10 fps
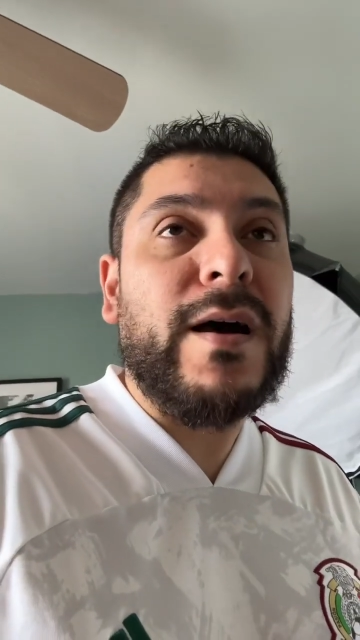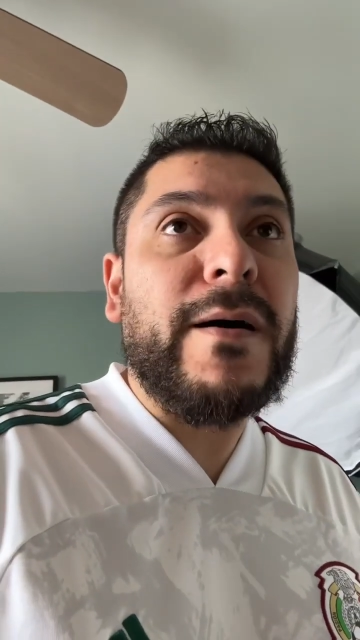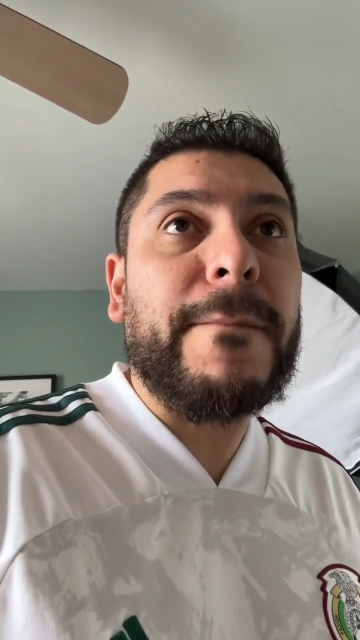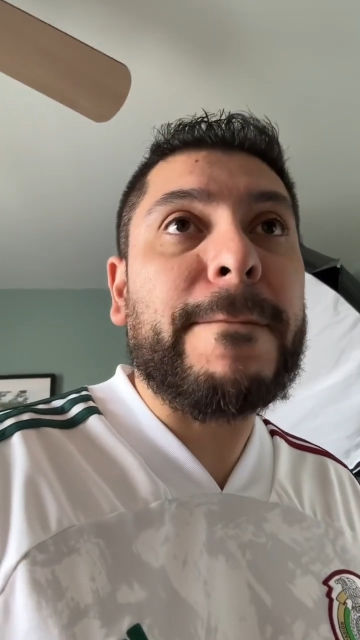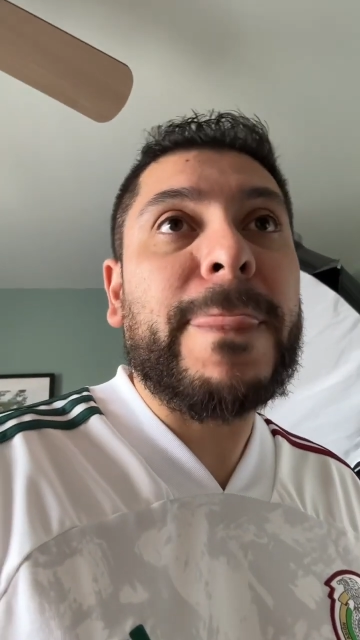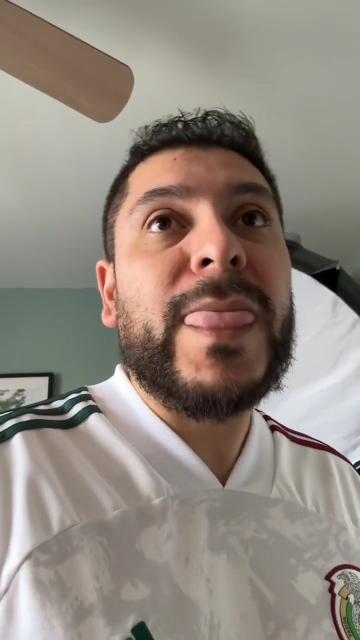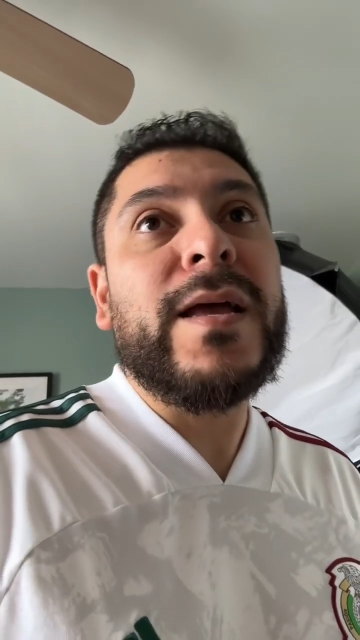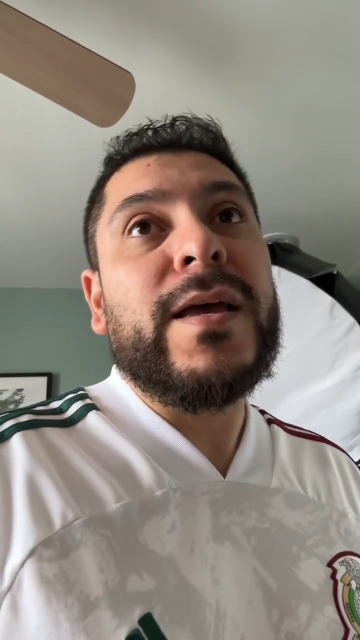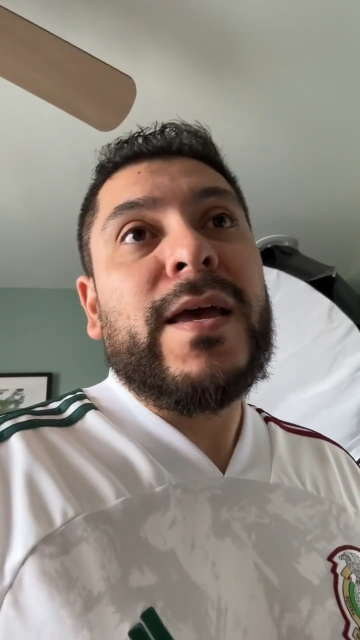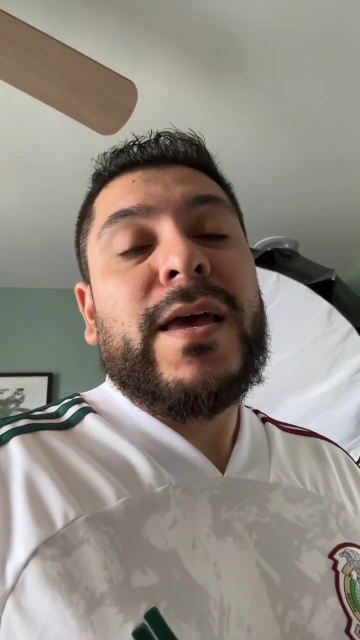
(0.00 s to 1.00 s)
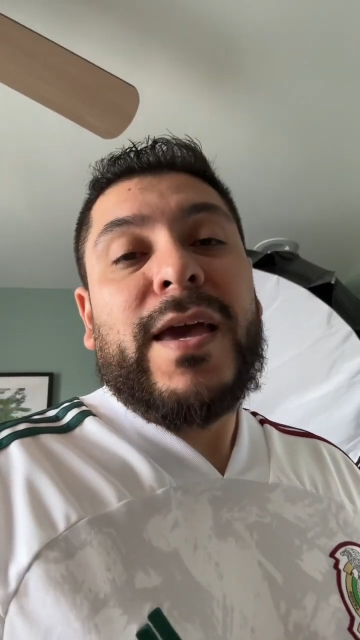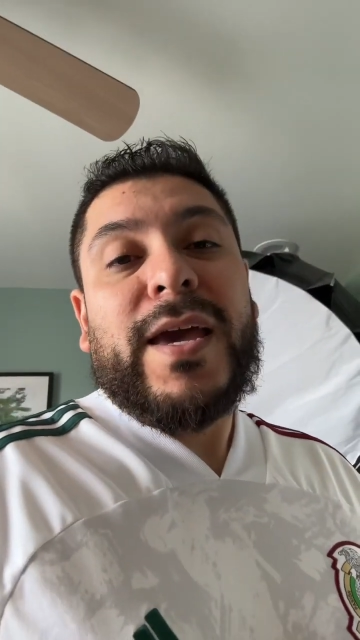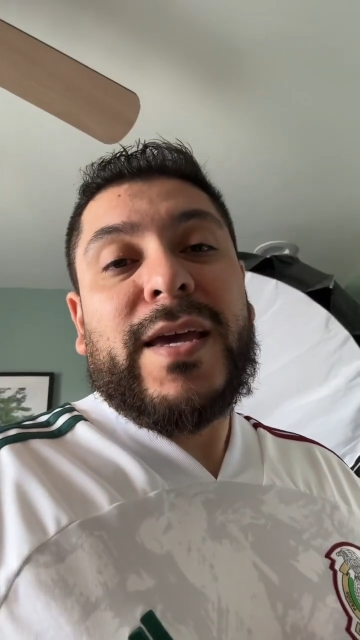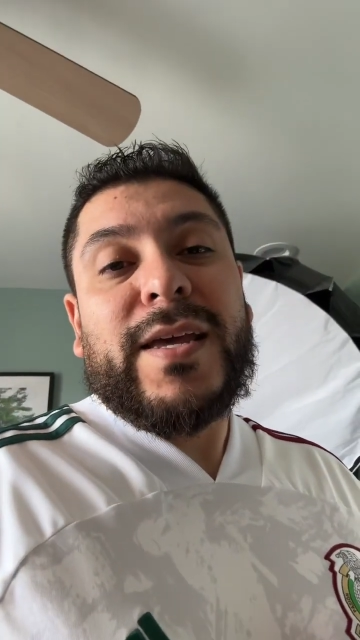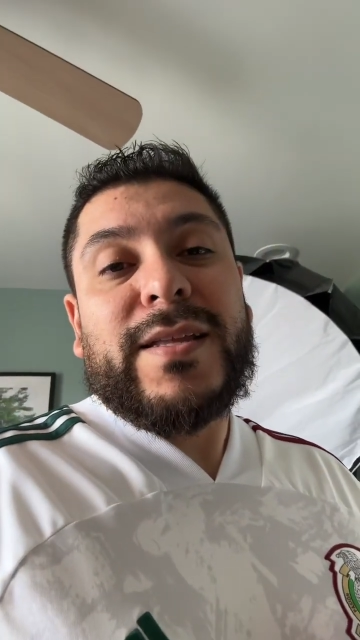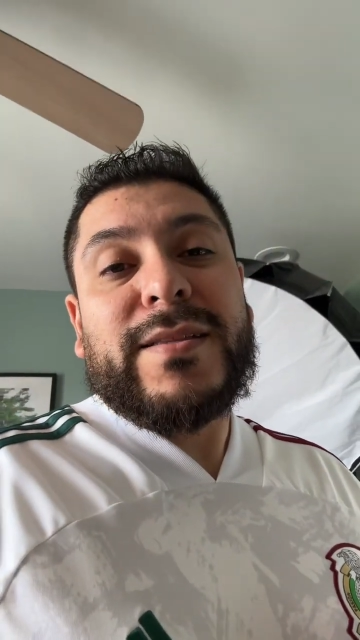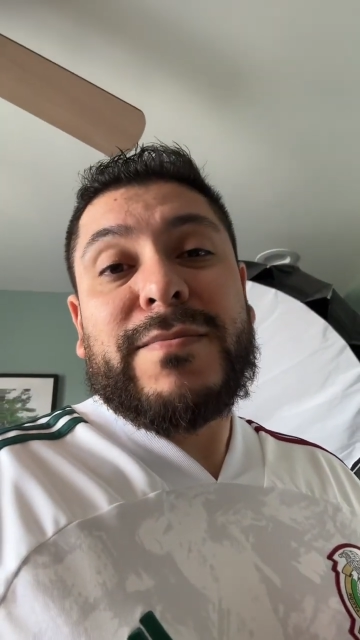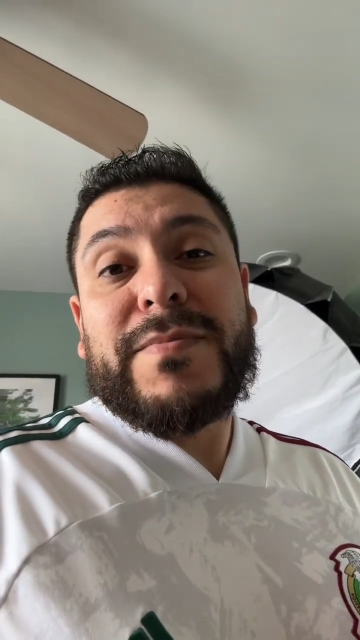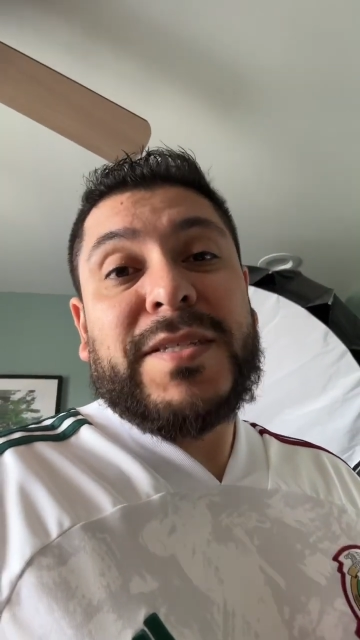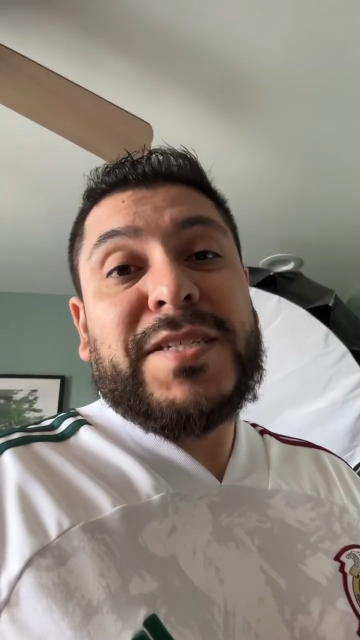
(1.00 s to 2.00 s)
Um,
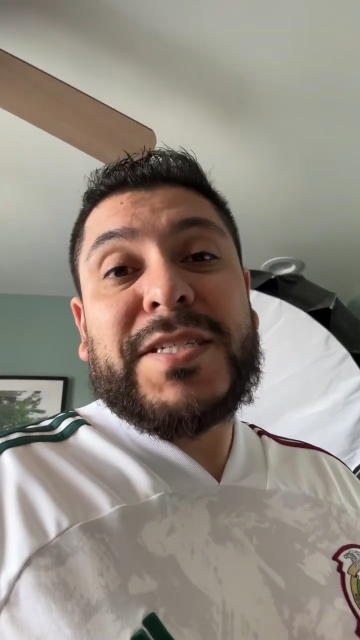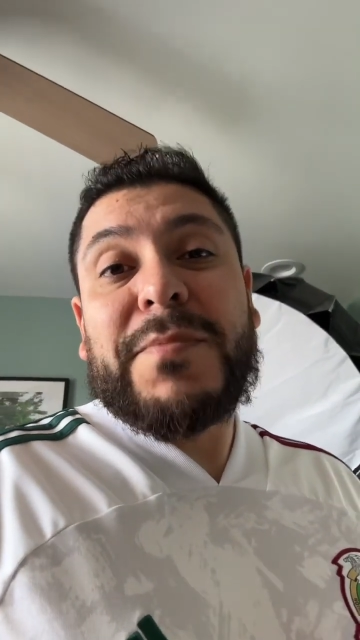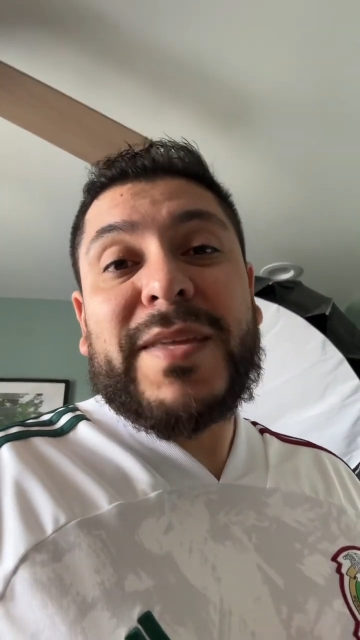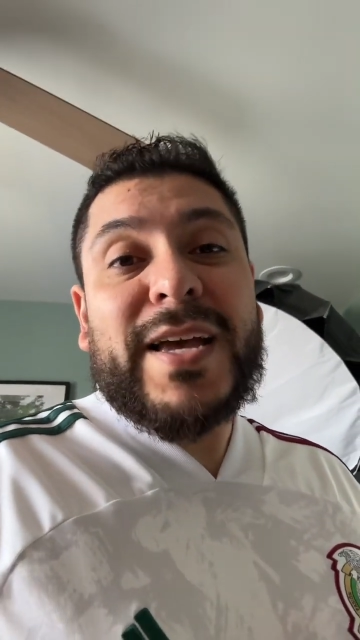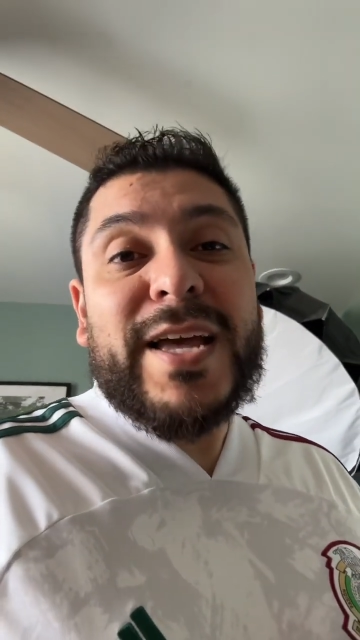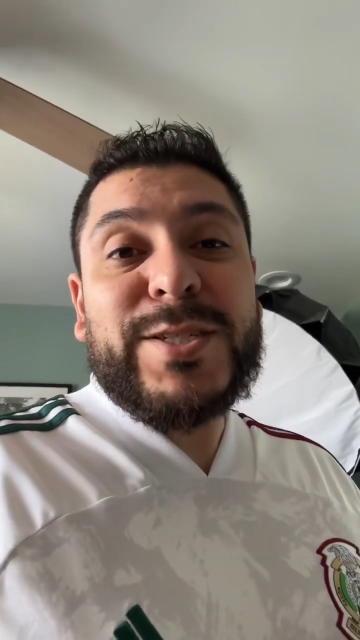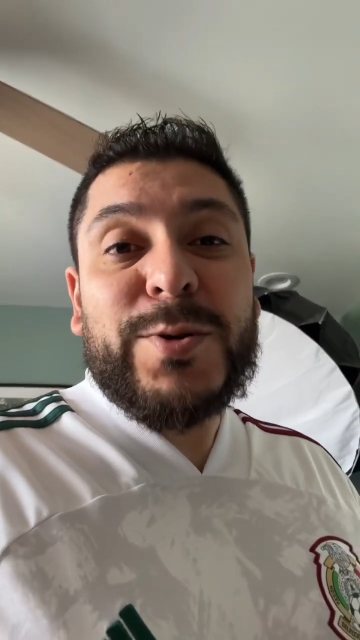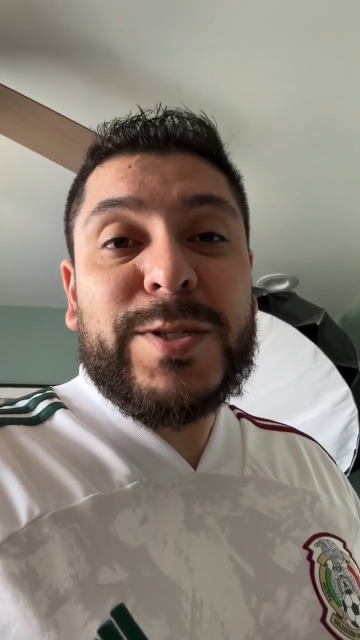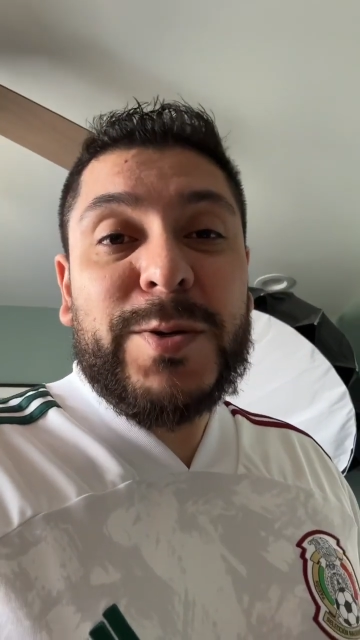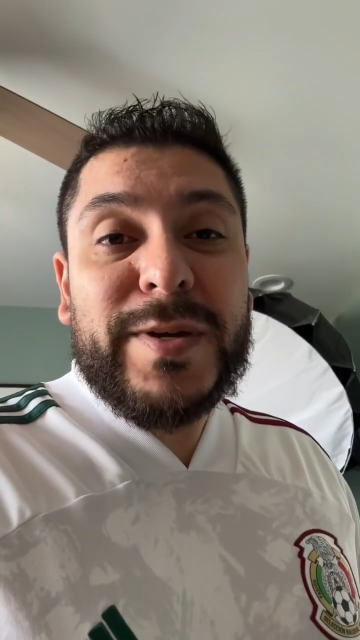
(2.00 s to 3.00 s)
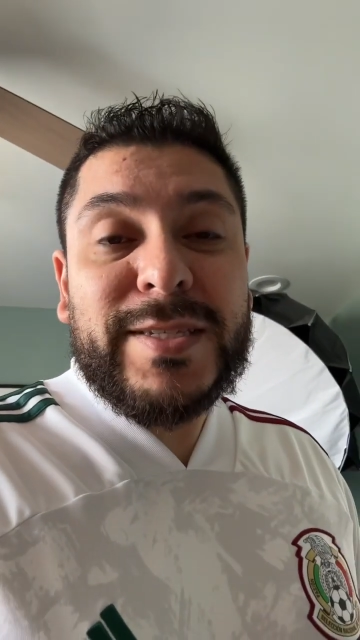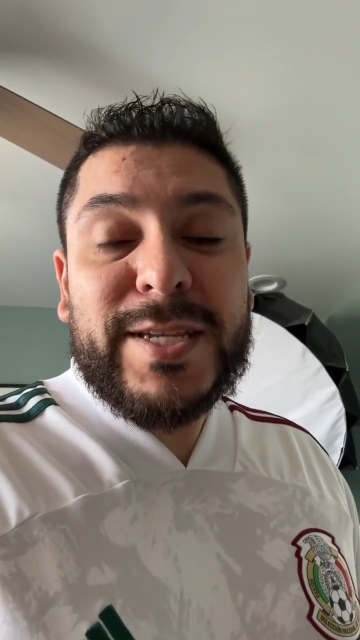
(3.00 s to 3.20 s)
and it's just something I enjoy doing.